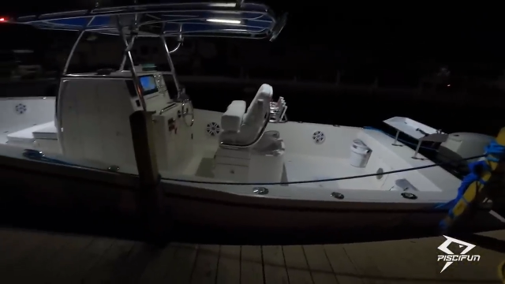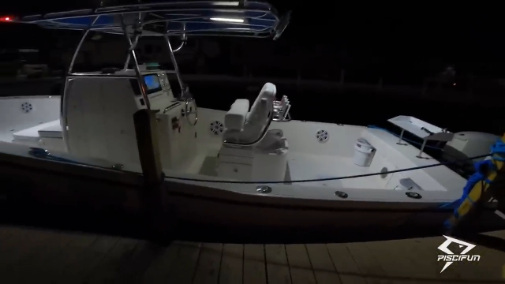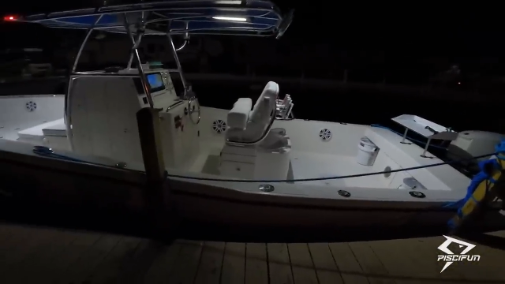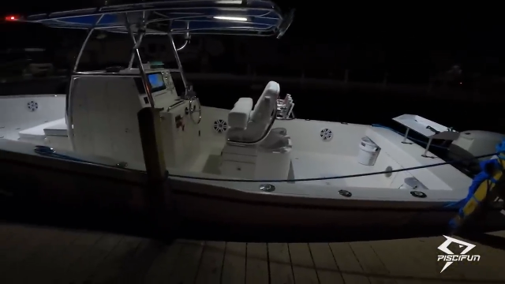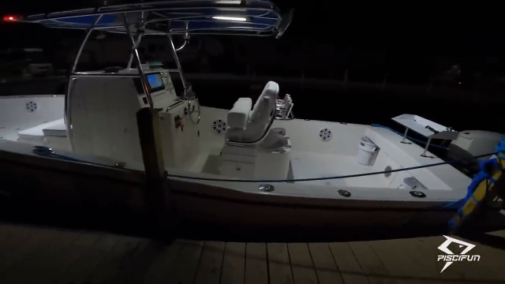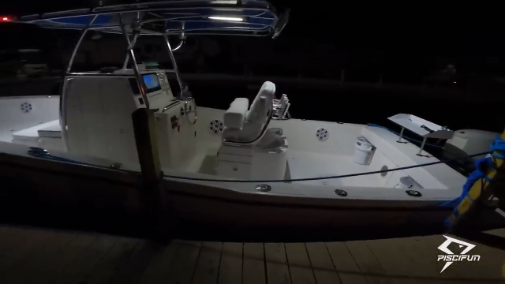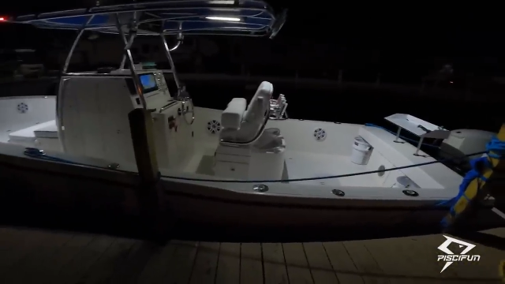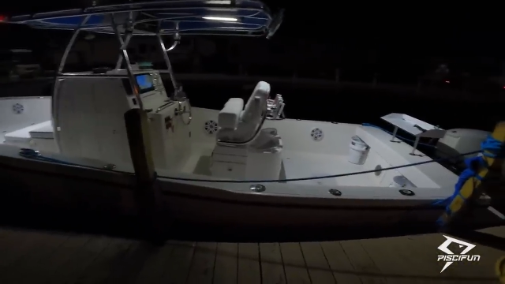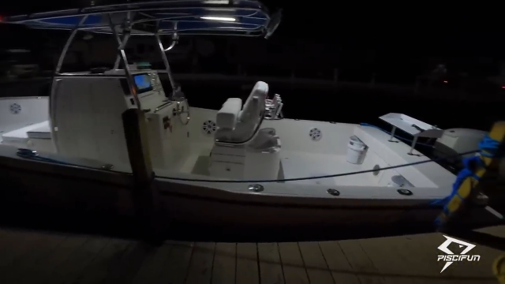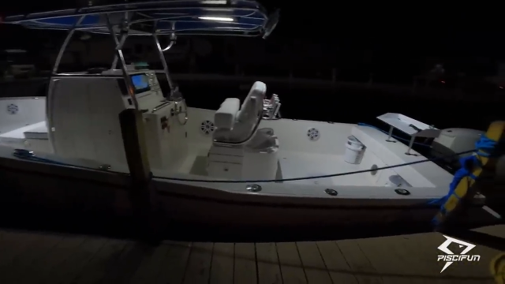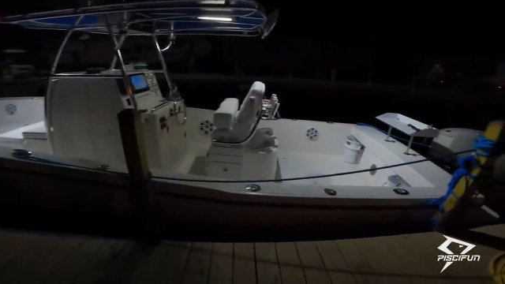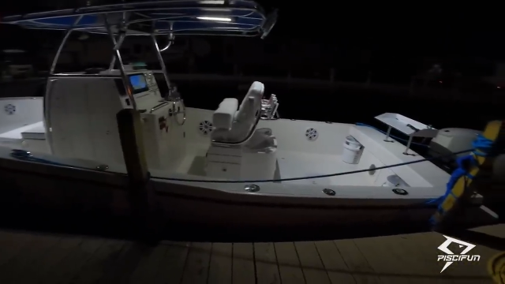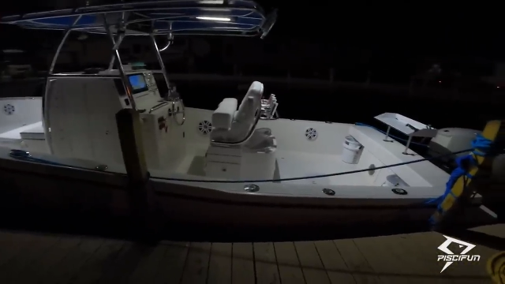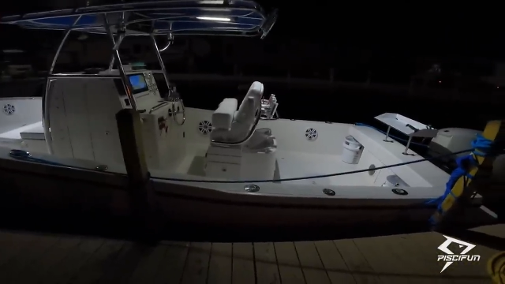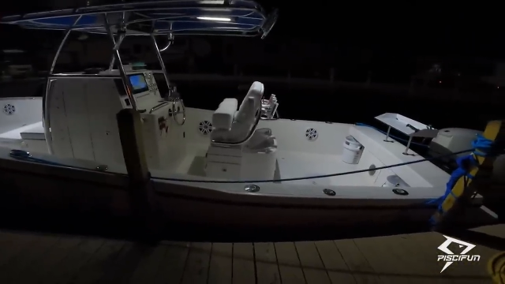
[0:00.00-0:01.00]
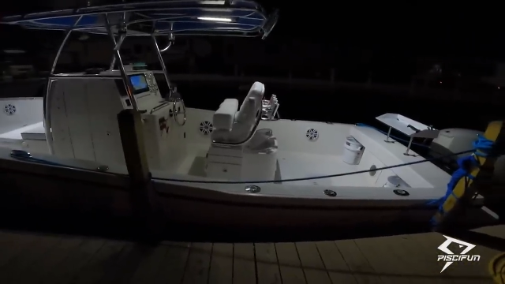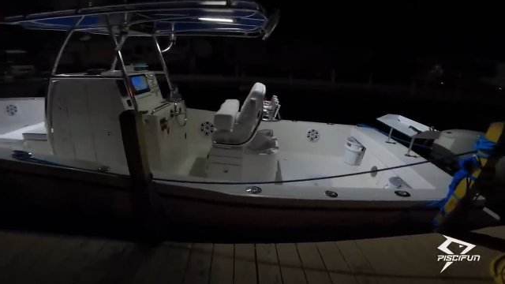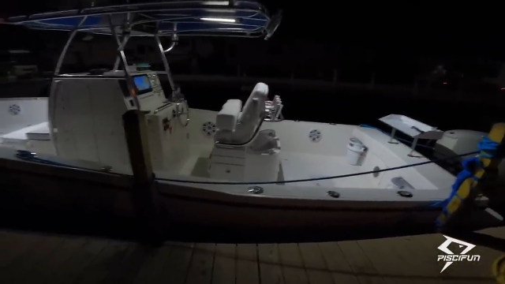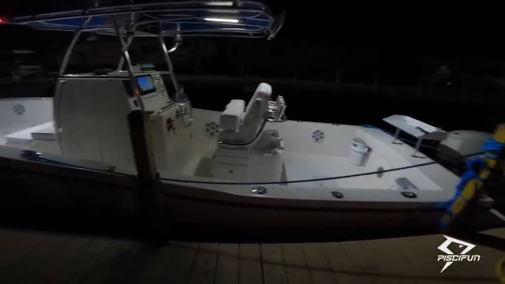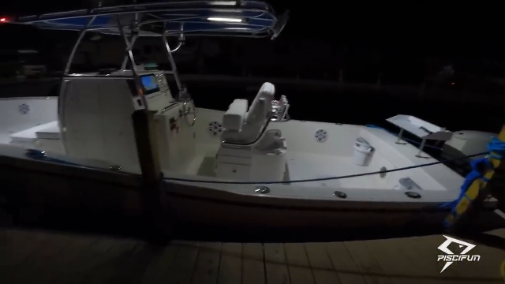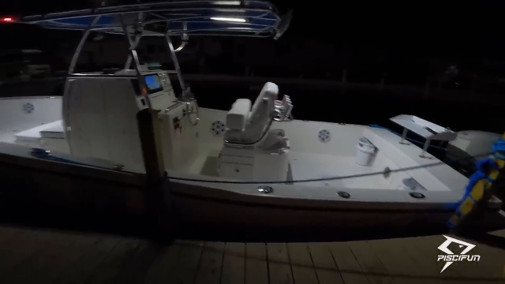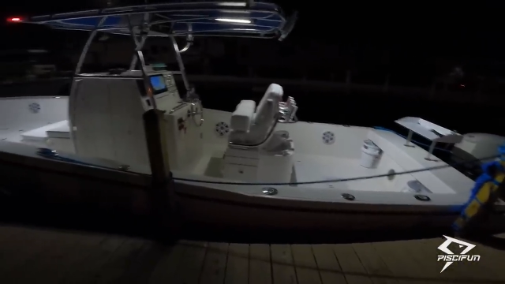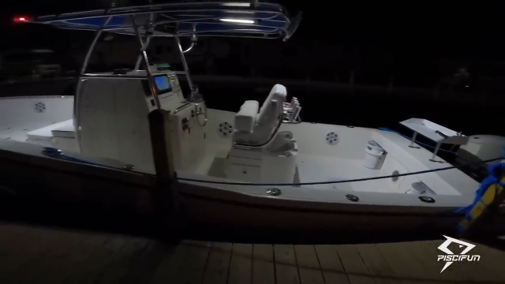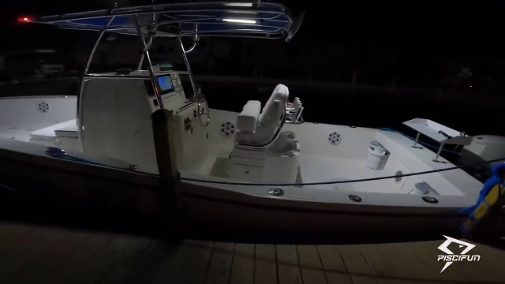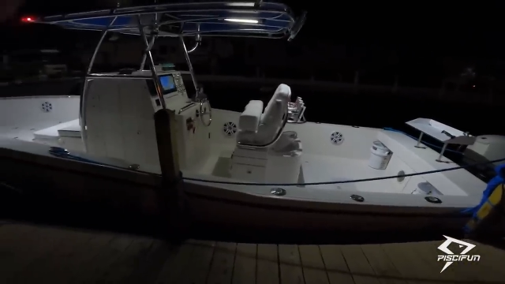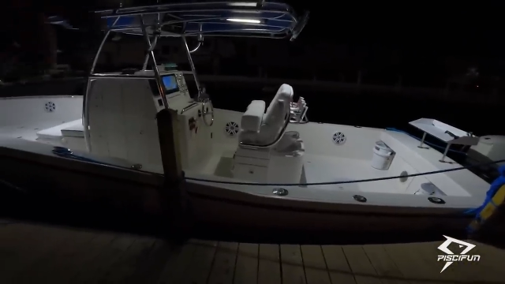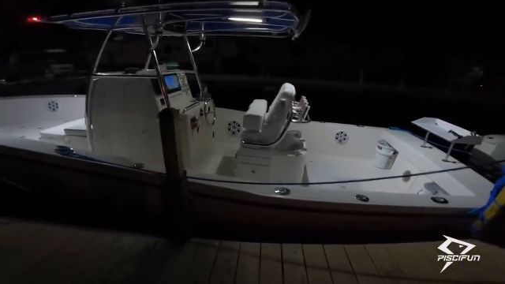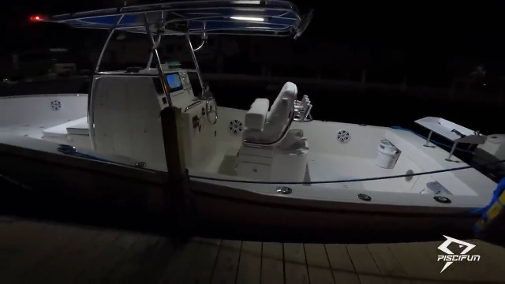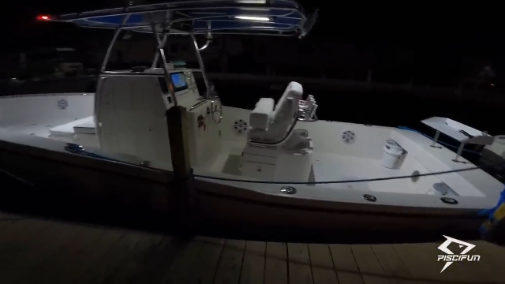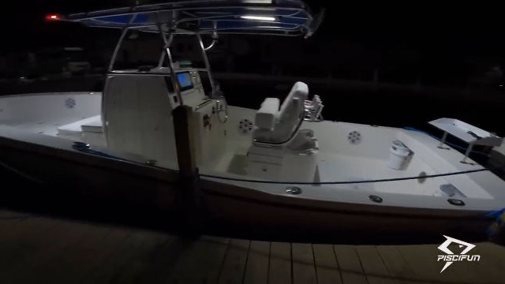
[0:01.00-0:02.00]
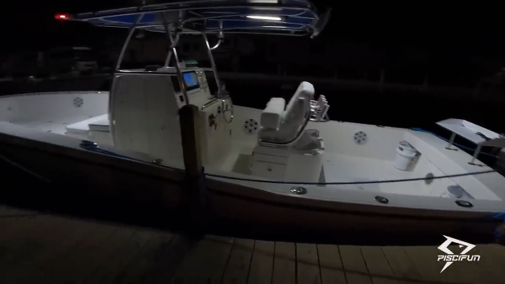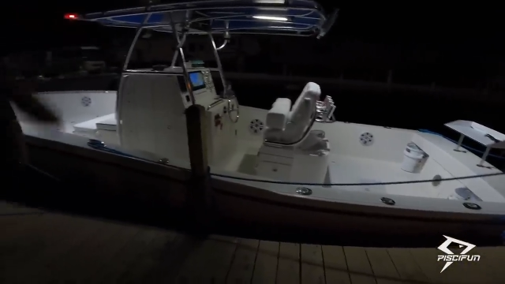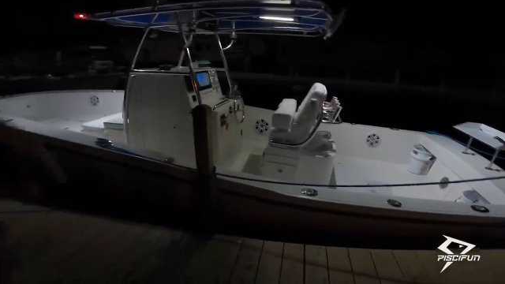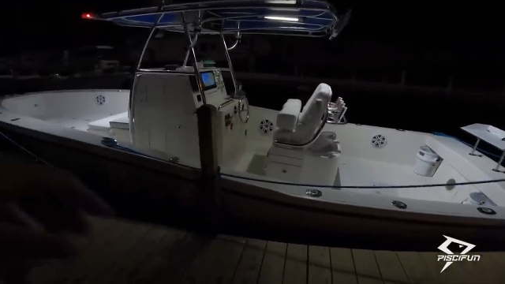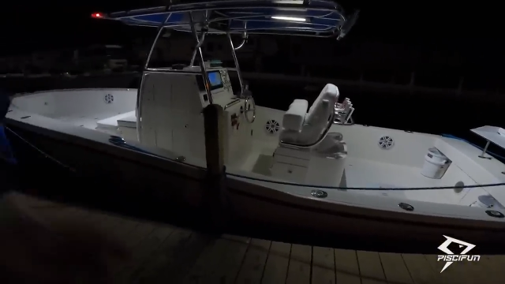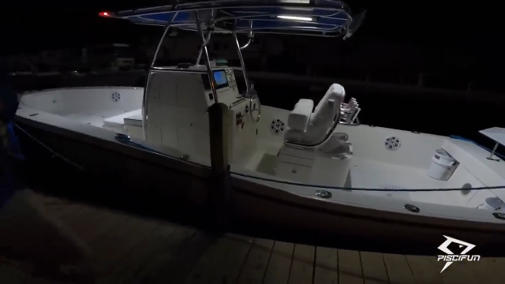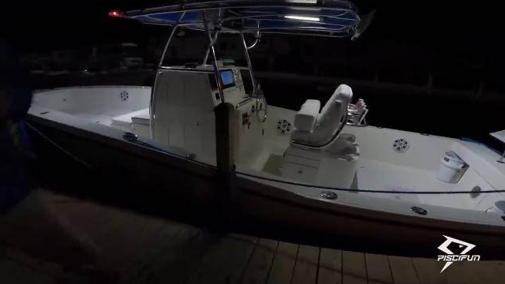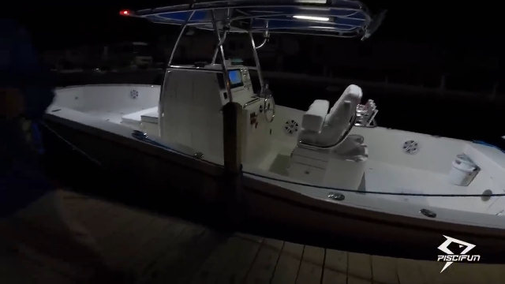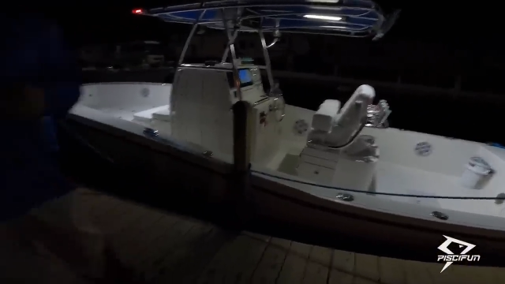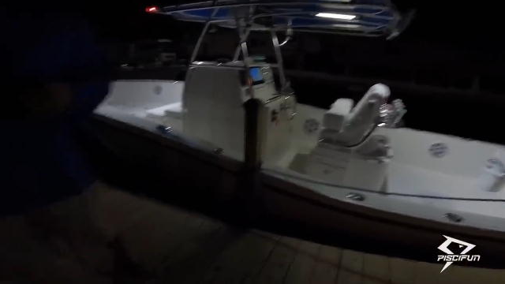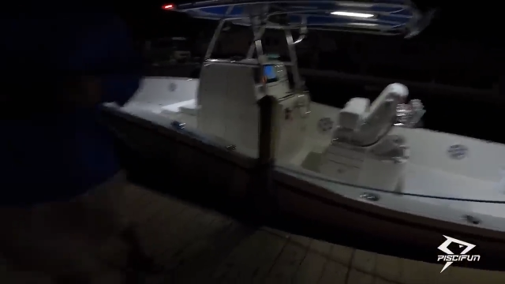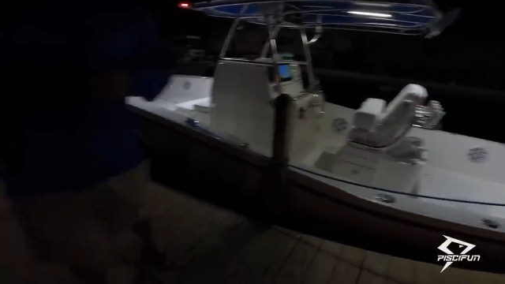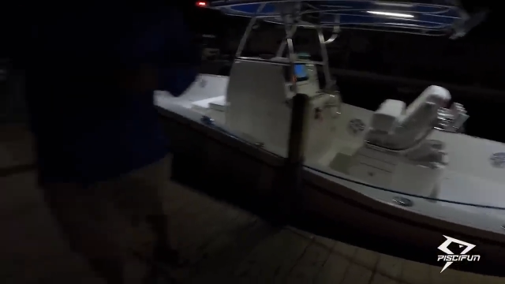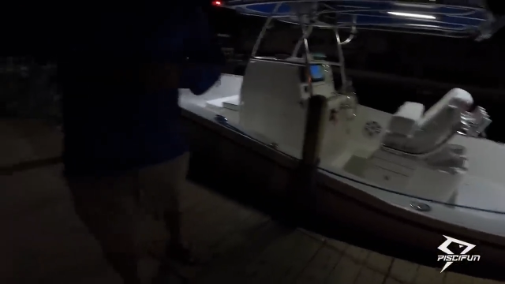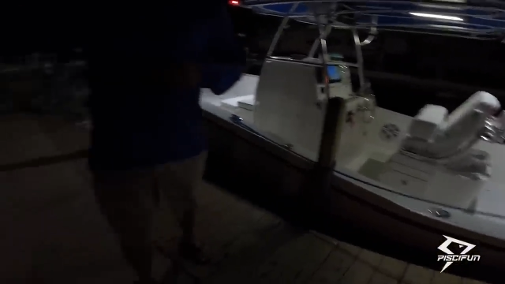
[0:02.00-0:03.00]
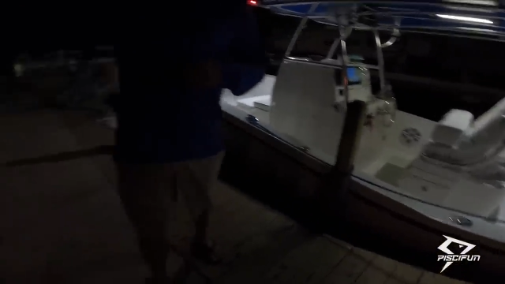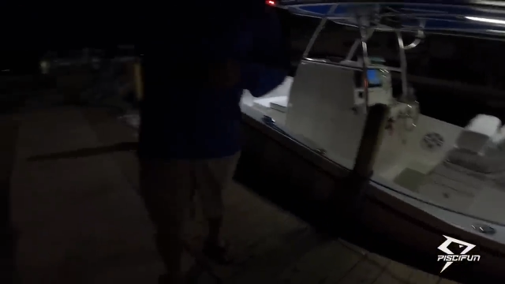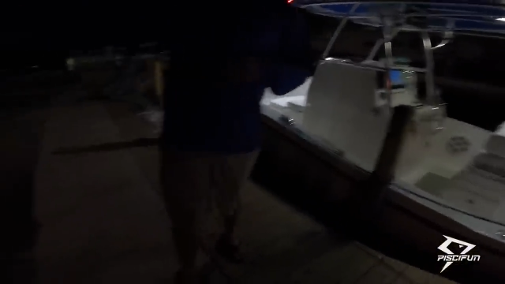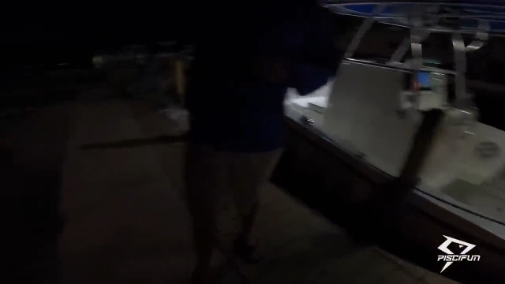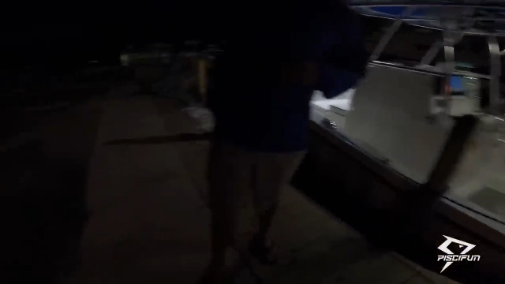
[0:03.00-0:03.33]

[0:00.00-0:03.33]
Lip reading: (no speaker visible)